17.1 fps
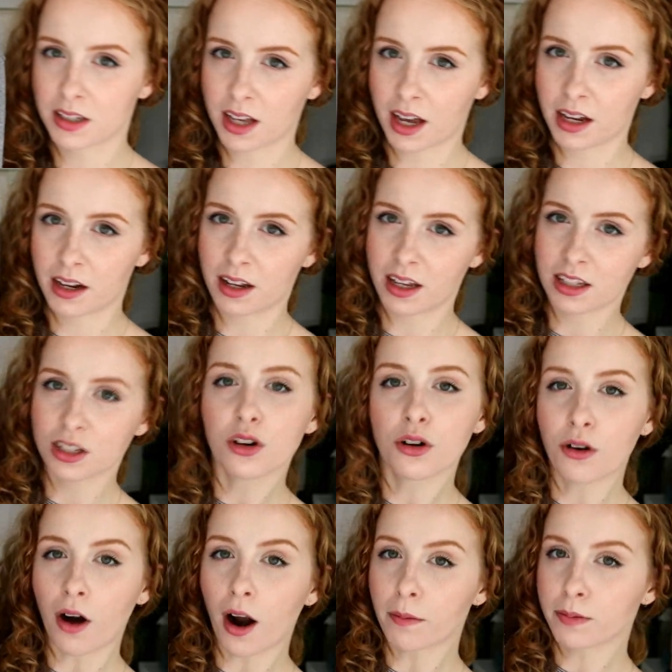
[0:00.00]
kind of, it's
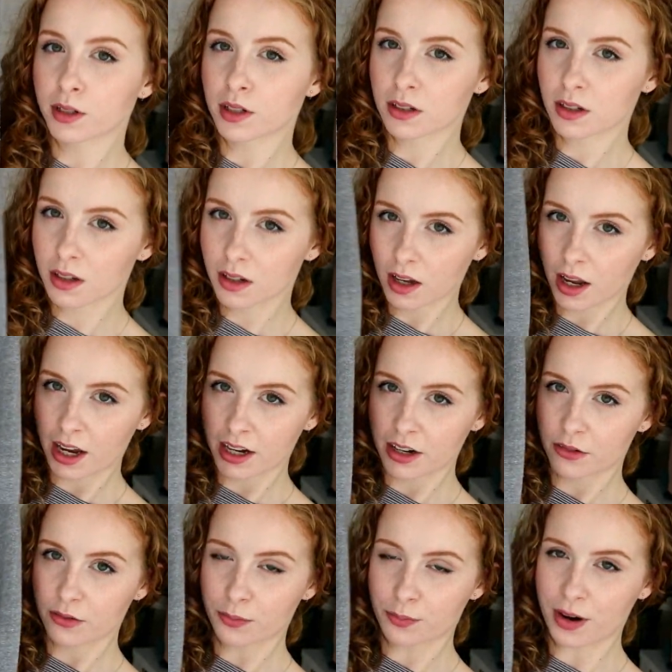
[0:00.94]
cropped kind
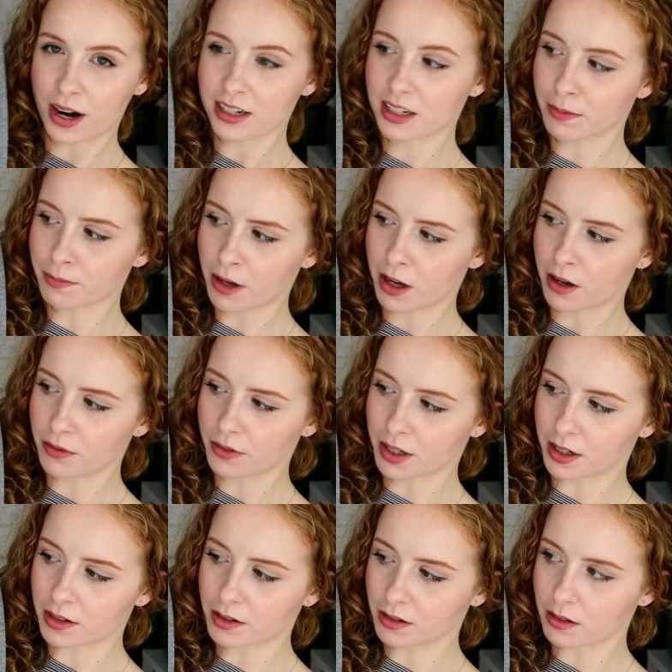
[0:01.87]
of Brandy
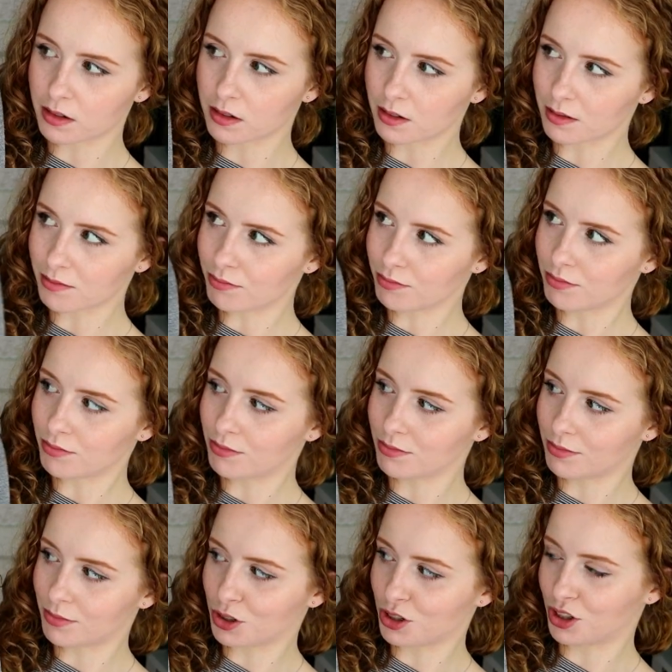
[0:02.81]
Melville
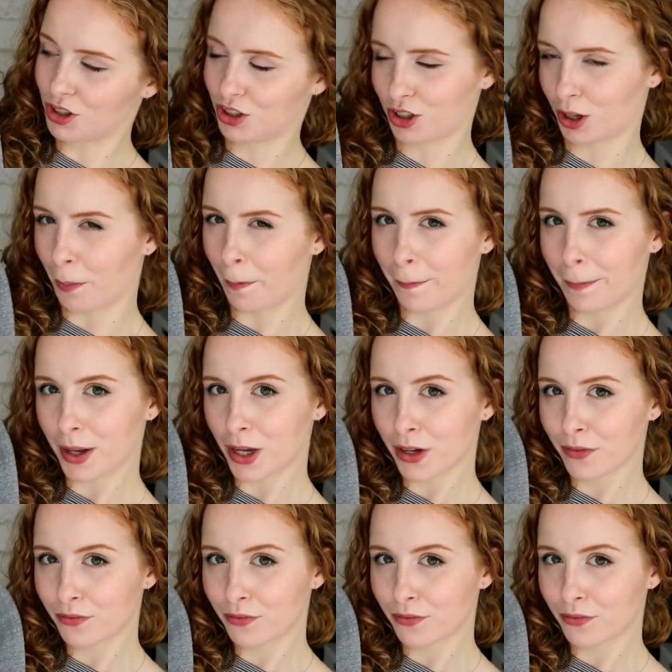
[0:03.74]
jumper?